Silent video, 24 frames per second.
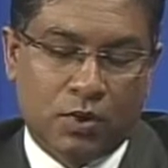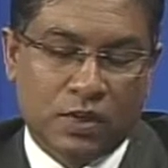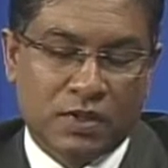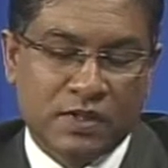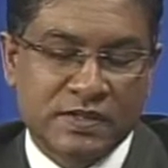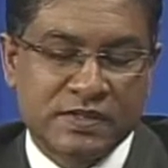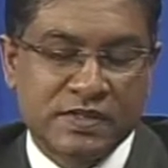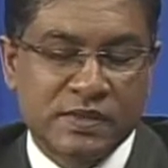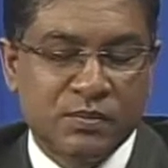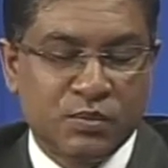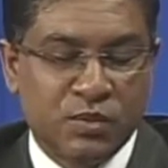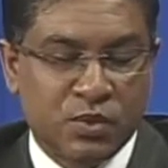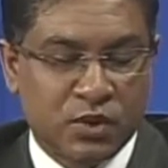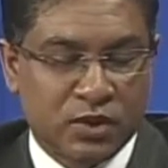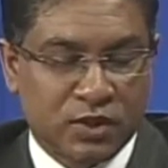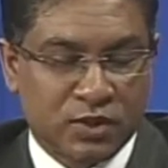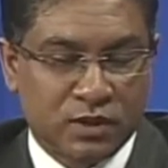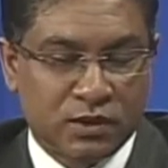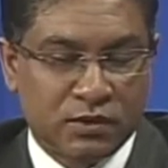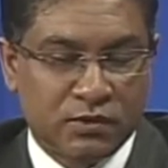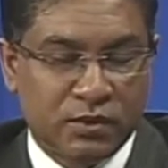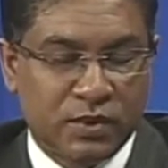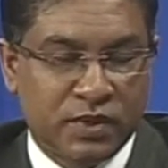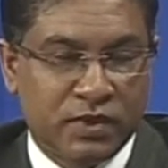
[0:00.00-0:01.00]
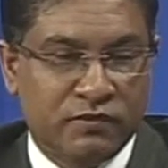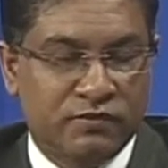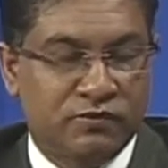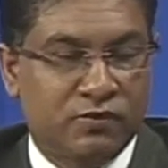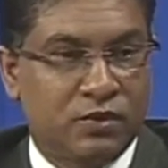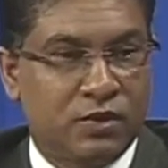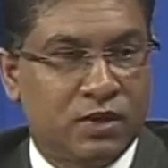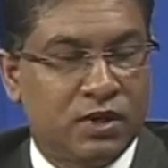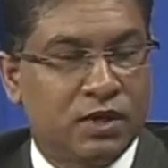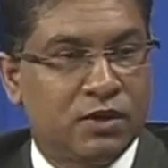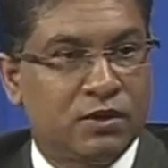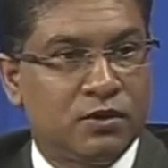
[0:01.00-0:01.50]
is important with the
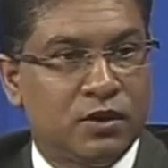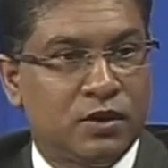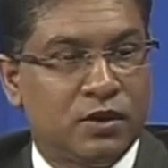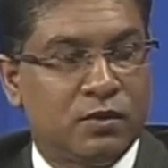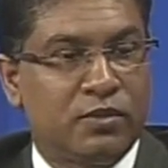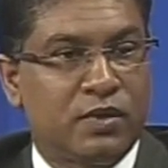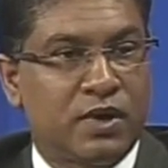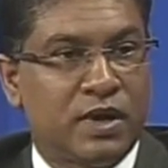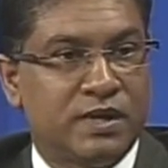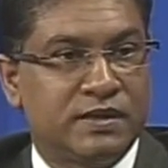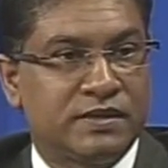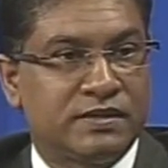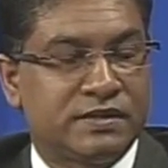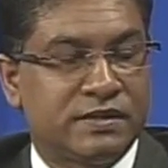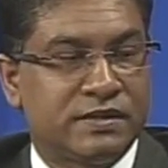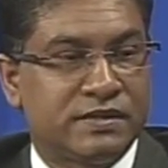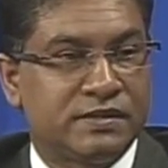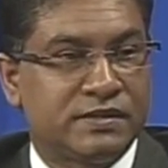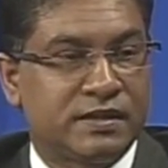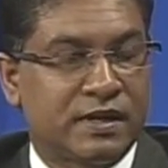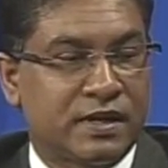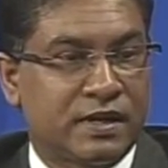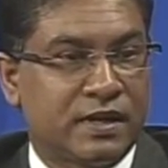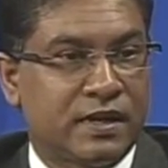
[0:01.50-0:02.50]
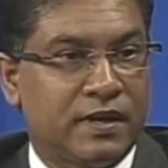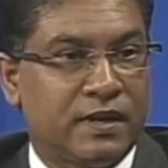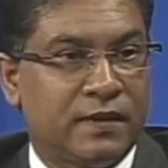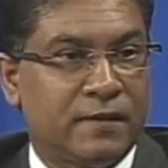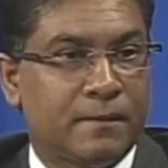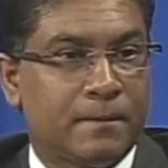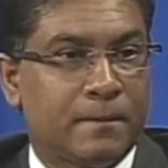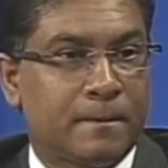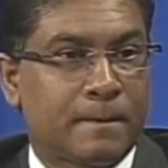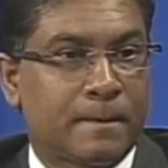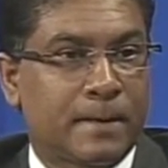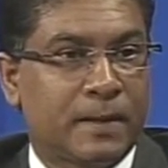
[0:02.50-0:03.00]
fall in oil prices,
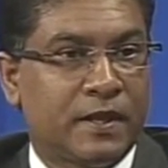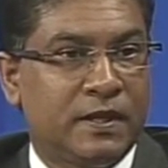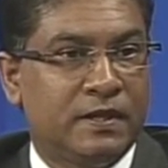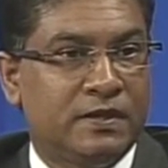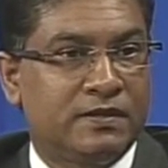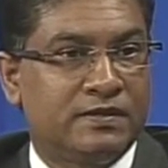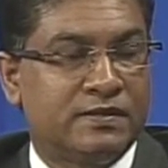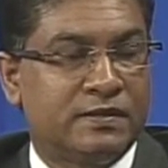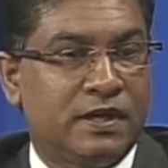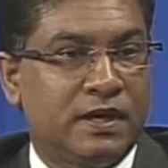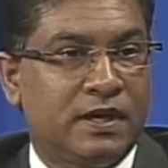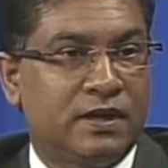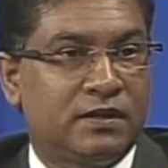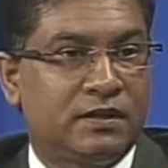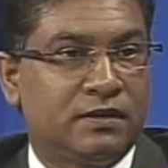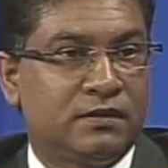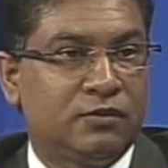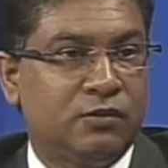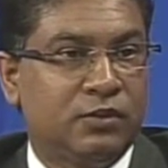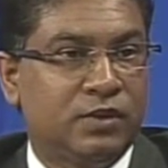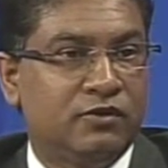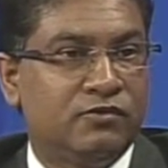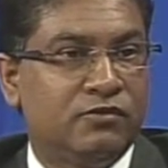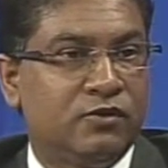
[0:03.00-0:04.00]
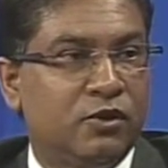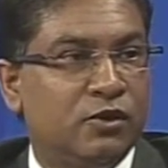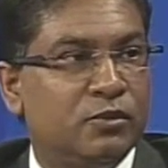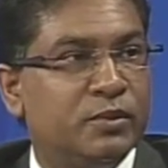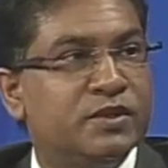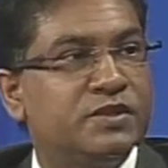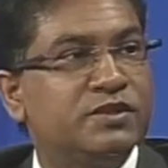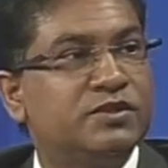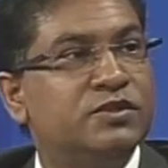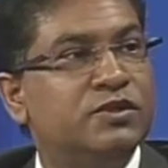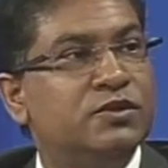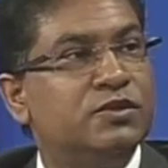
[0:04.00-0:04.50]
again, is that we've
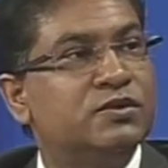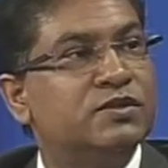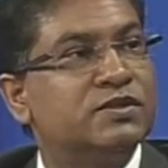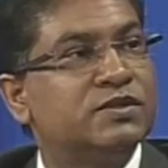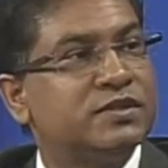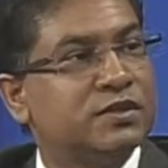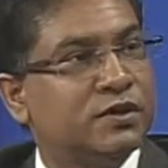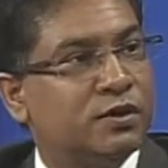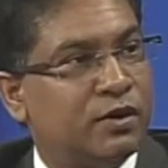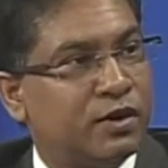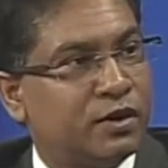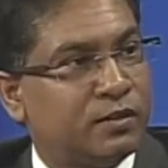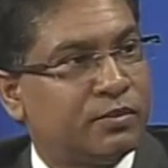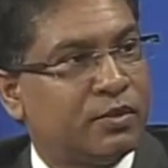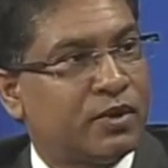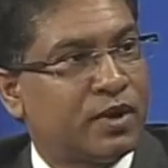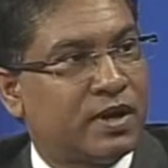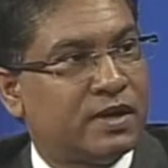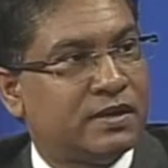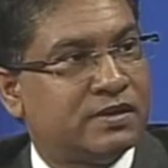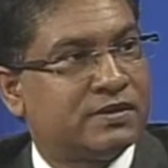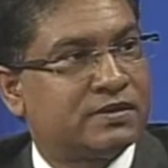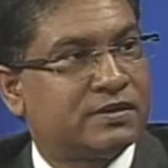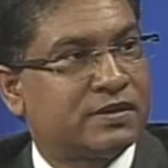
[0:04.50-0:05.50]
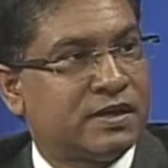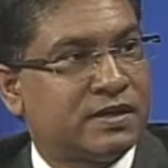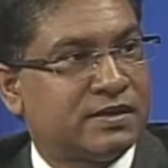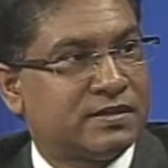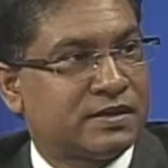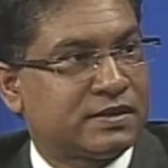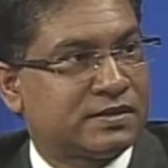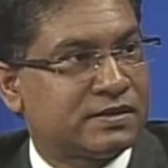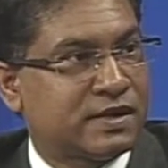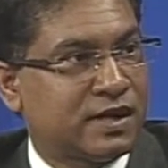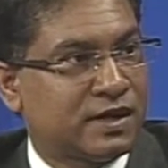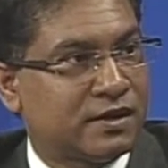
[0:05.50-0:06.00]
always used the oil price as
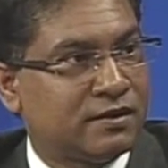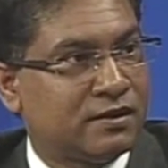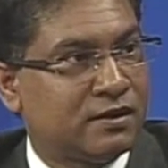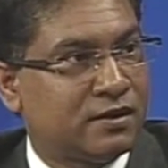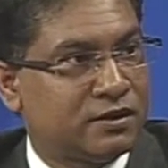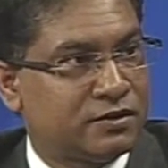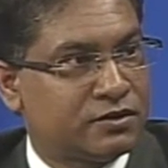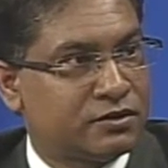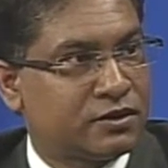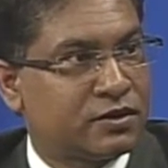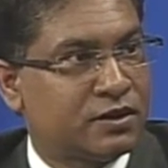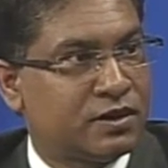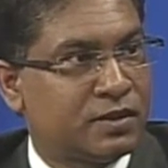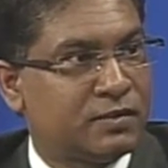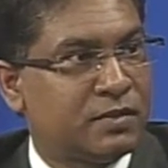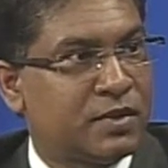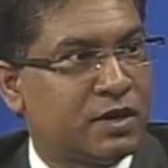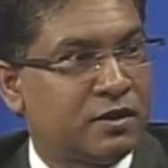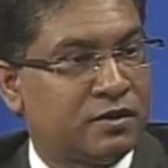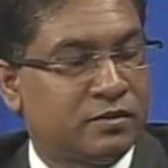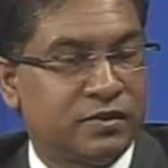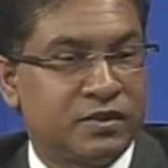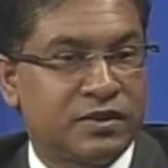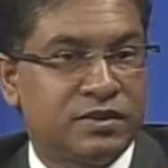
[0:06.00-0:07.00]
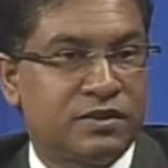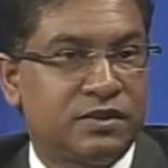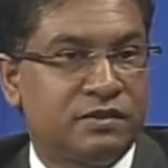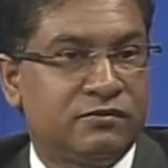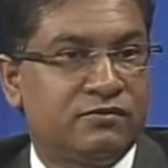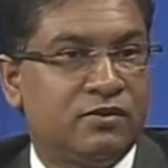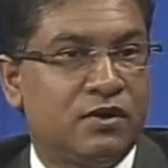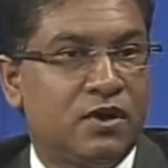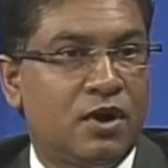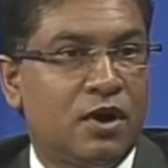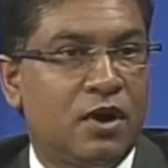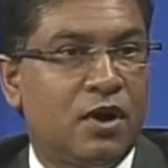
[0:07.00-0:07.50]
a psychological barometer
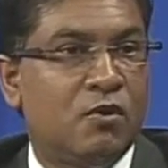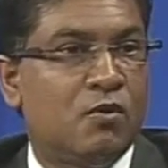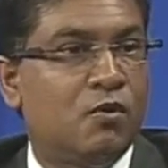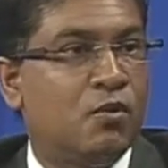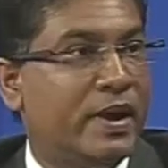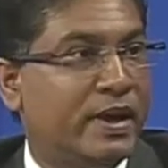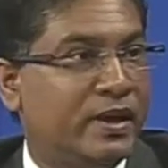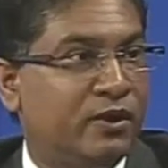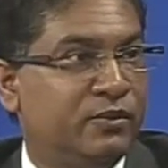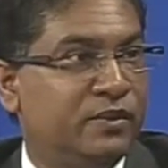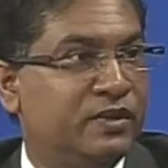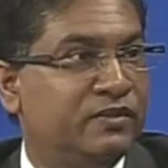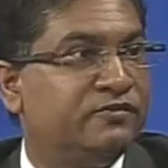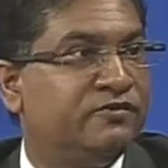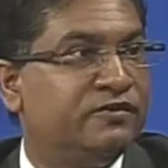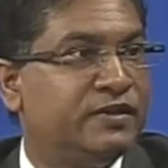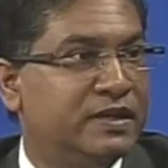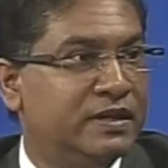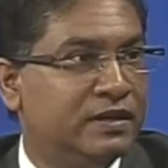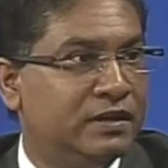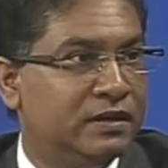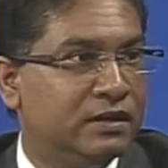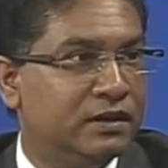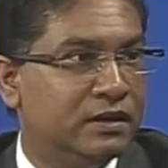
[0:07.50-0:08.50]
of how well we feel.